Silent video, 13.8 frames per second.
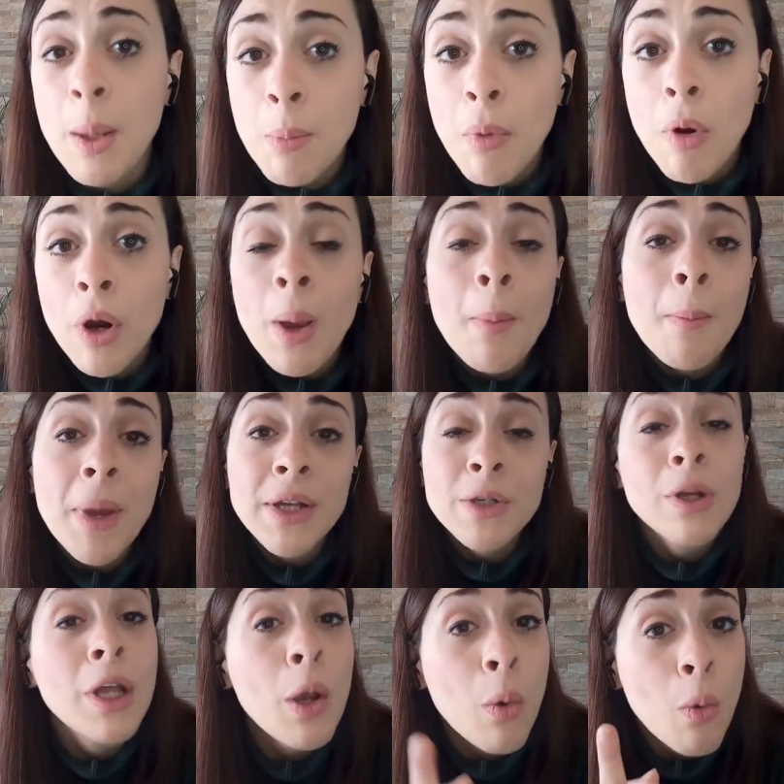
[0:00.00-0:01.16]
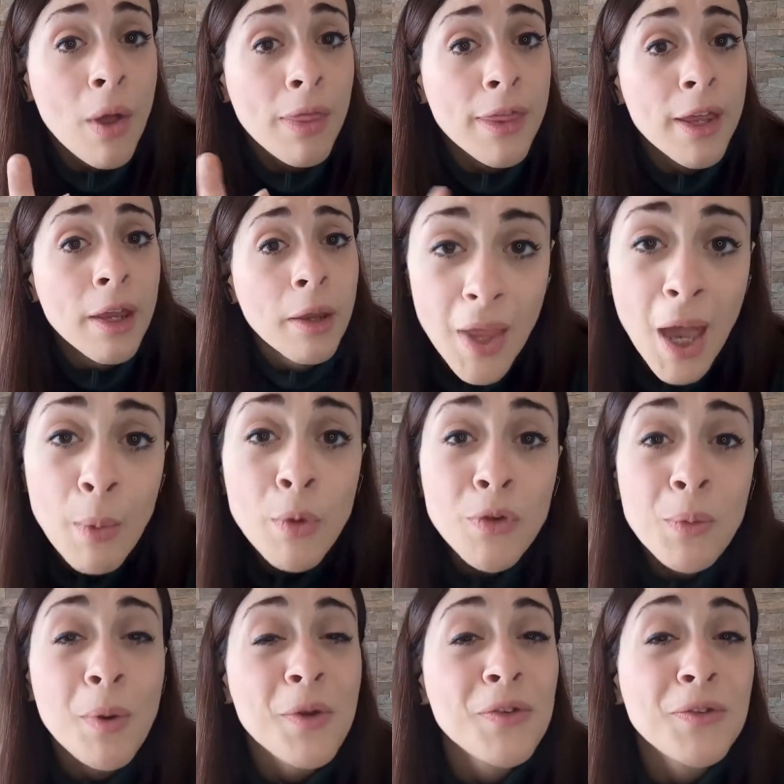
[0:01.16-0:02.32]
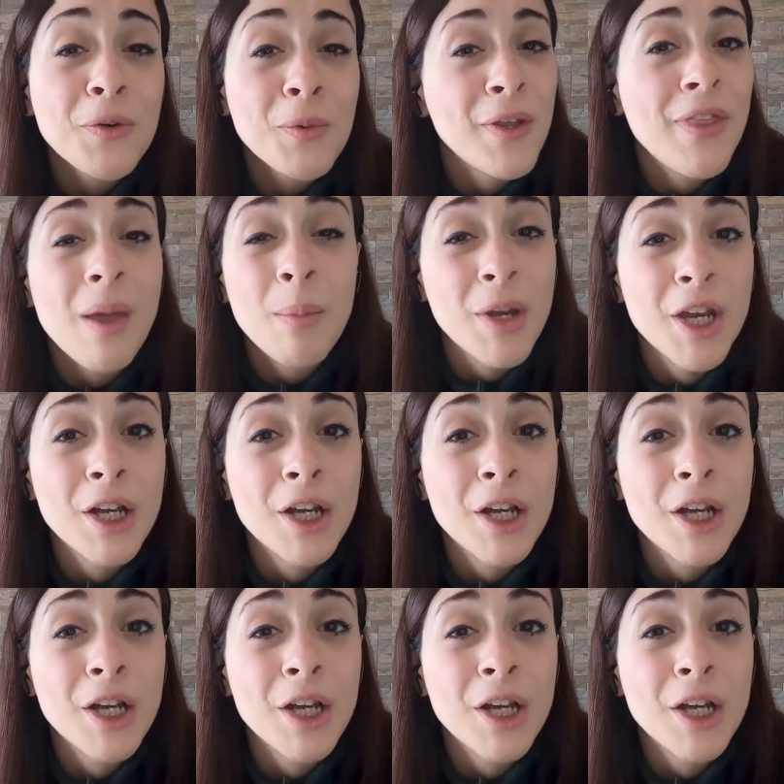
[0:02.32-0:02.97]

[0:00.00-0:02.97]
And more meant only one thing. I was supposed to read them in